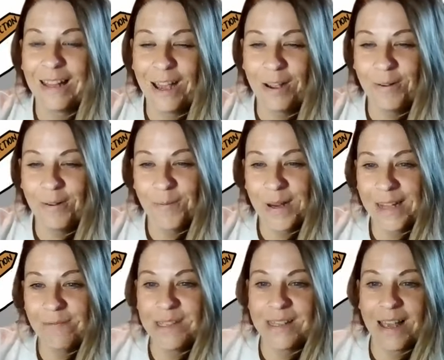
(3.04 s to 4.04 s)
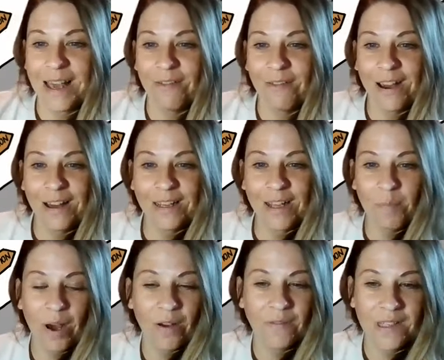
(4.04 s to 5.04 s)
Hello, my name's Sarah and I'm
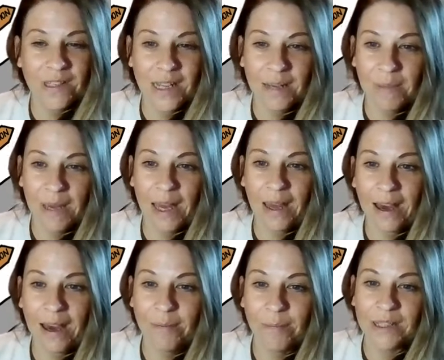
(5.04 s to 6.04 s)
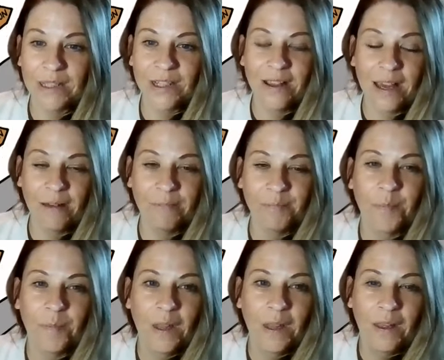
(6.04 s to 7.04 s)
part of the team here at Imagineer.
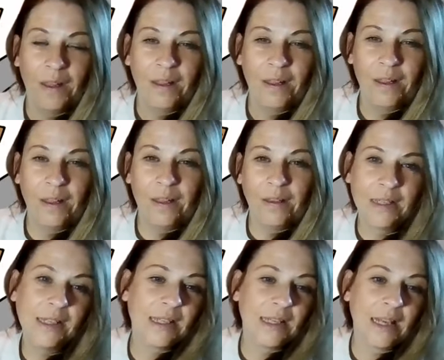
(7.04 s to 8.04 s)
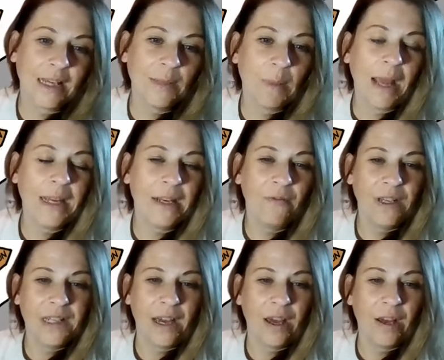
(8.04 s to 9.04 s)
This is an explainer
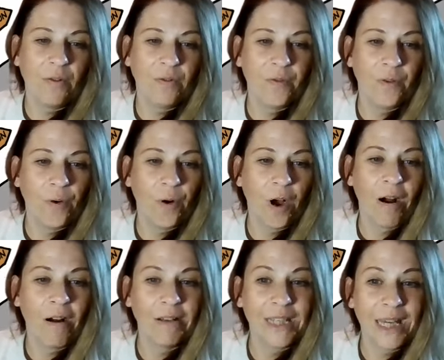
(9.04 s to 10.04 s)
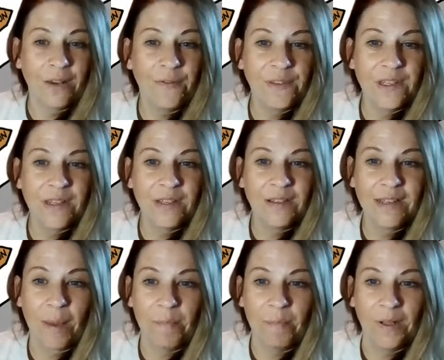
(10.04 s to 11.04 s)
video for our gifts
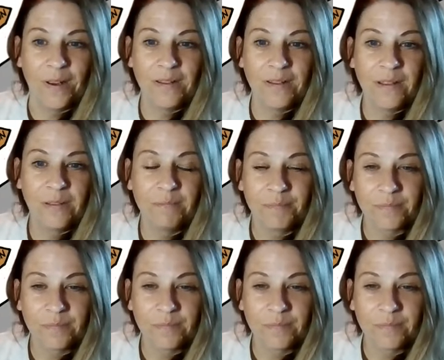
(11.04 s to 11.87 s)
template.